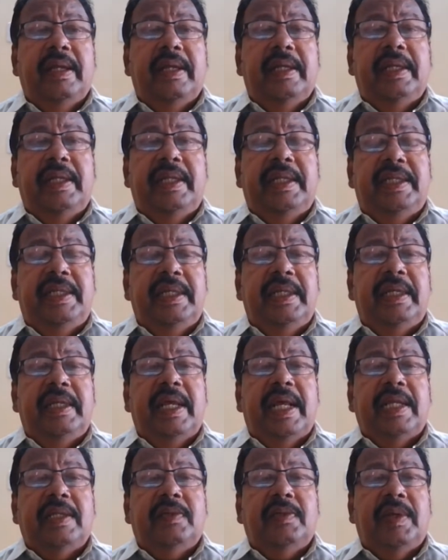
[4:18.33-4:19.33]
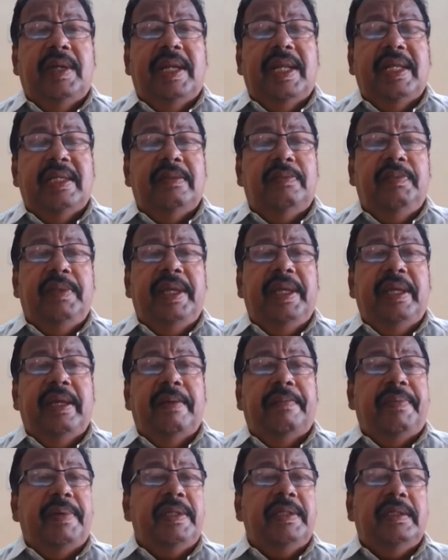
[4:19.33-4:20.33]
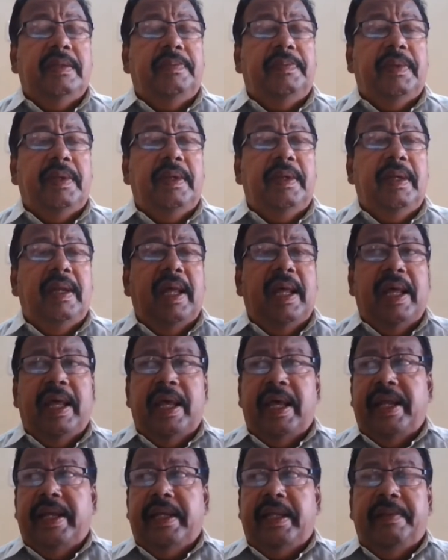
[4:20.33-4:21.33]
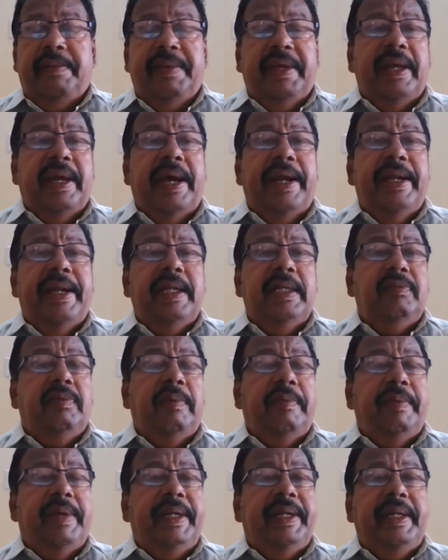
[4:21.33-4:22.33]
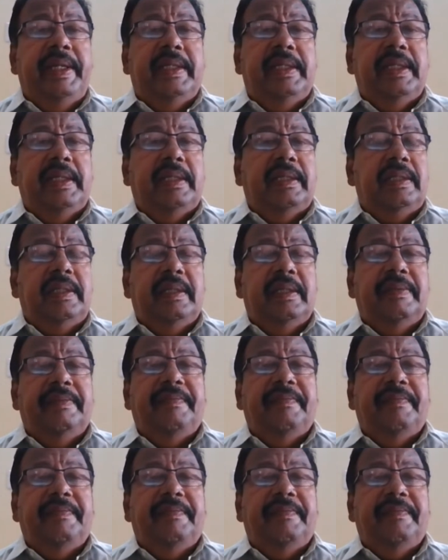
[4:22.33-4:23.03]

teaching as well as being a principal and giving guidance for my teachers.